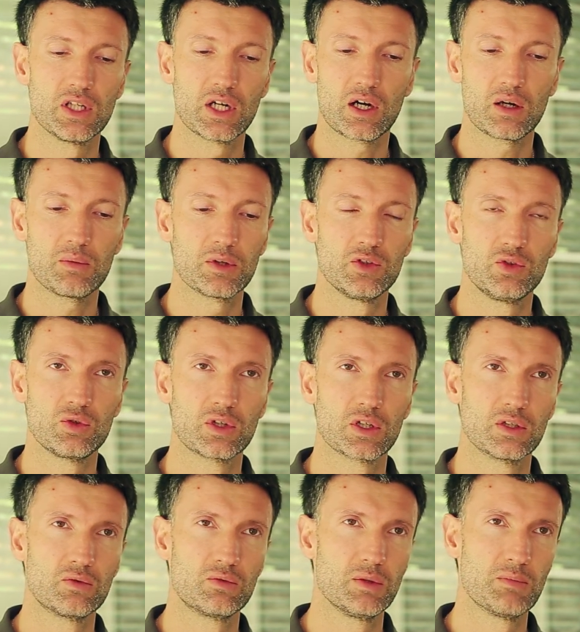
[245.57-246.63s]
the arm. As you
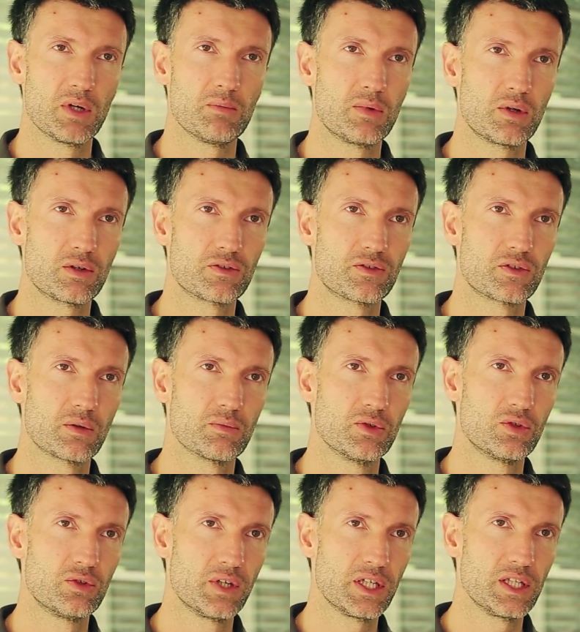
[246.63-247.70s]
can remember from
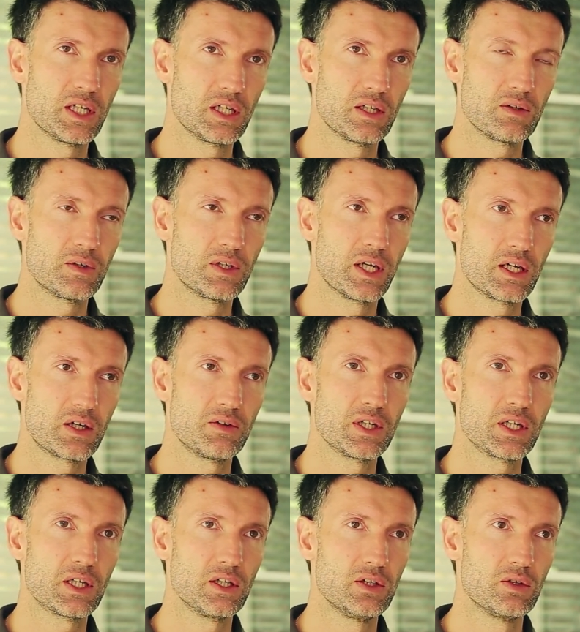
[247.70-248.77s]
the red
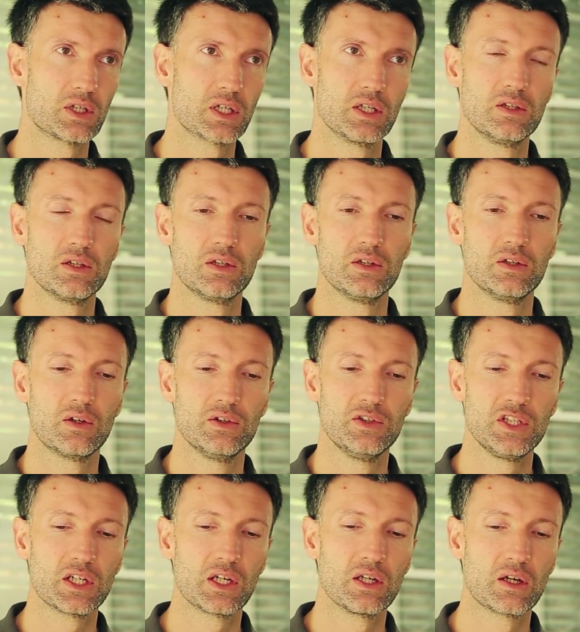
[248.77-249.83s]
area, you can
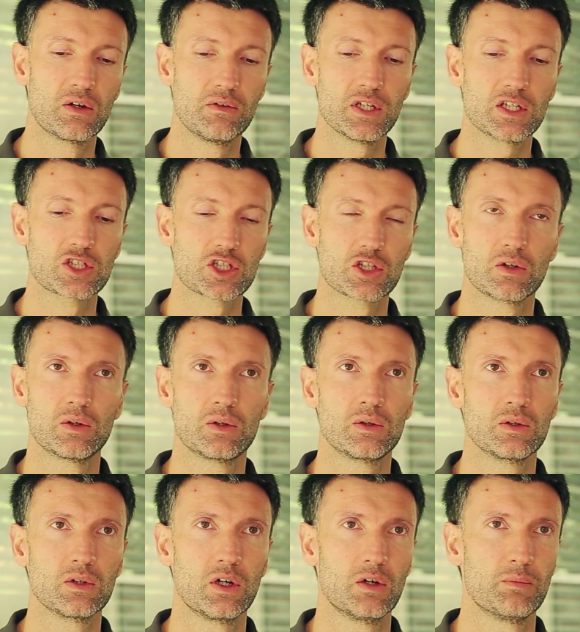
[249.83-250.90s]
nearly reach
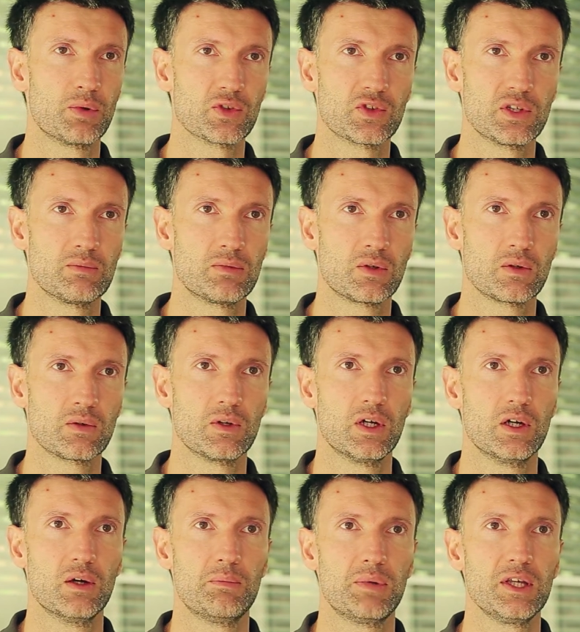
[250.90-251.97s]
all
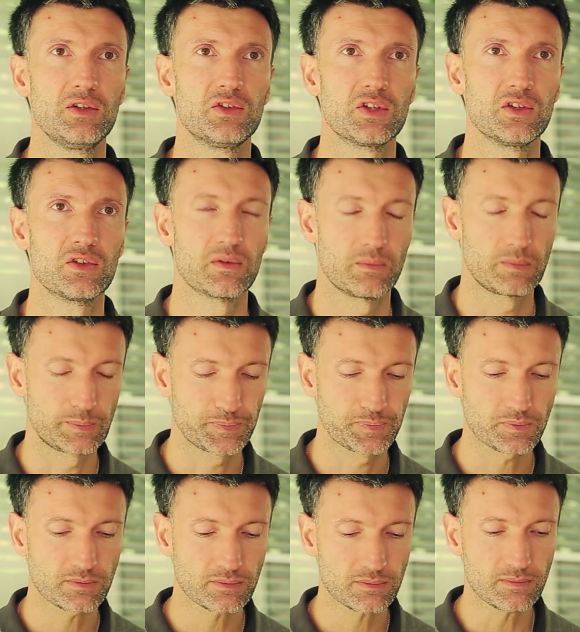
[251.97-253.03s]
possible places
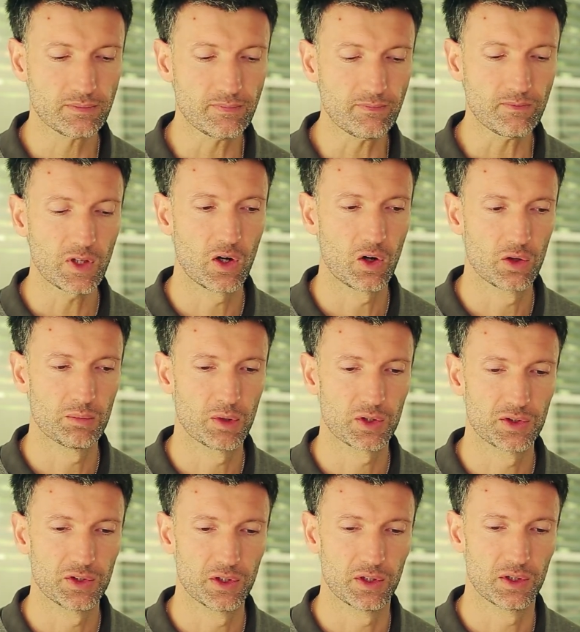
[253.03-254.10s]
on
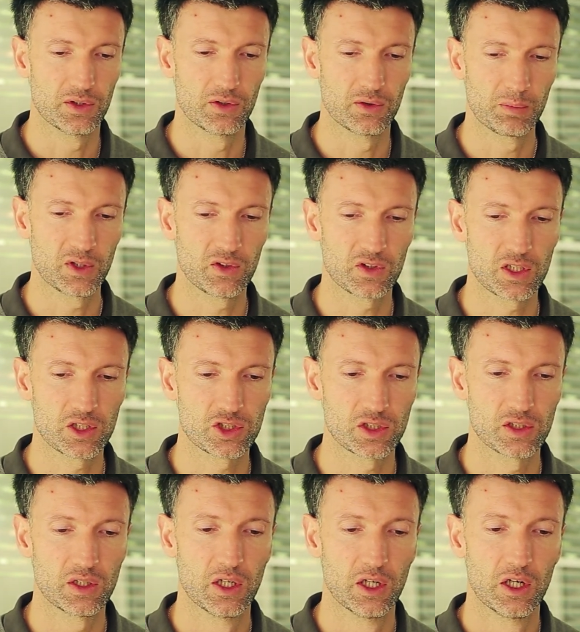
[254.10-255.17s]
board the space
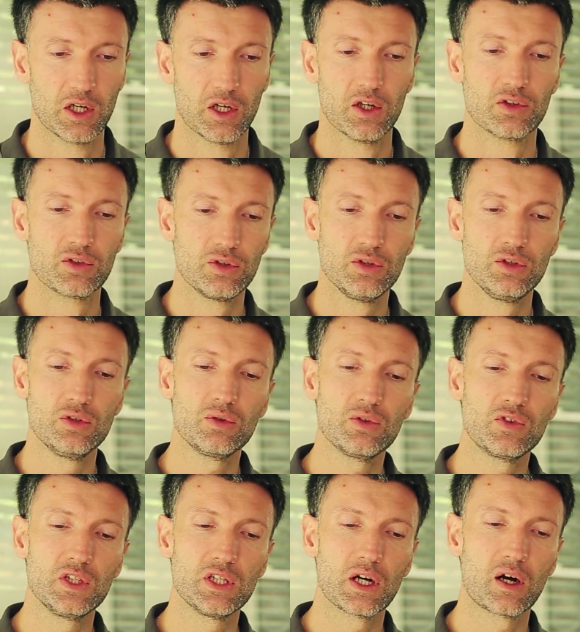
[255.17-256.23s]
station. So you
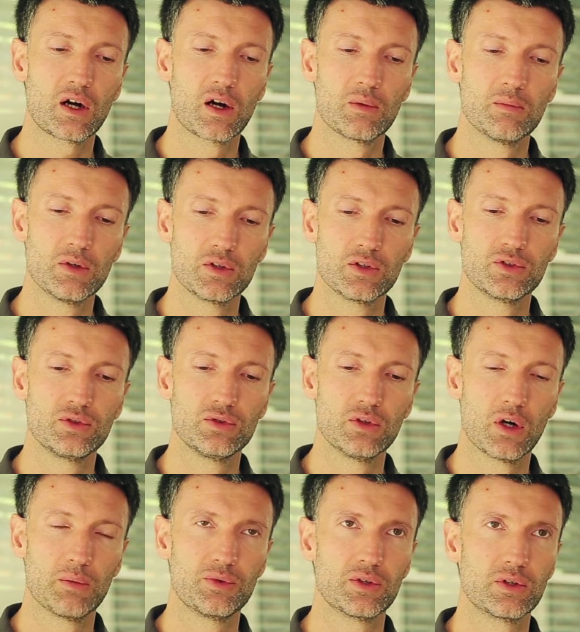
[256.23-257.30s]
use the arm to
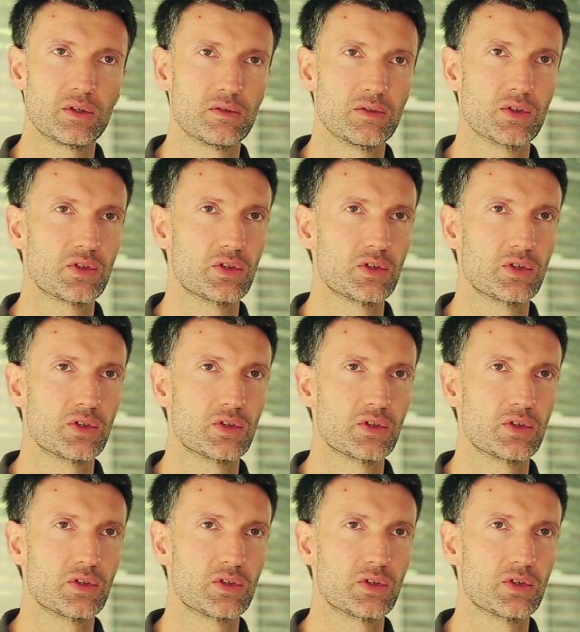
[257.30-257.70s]
observe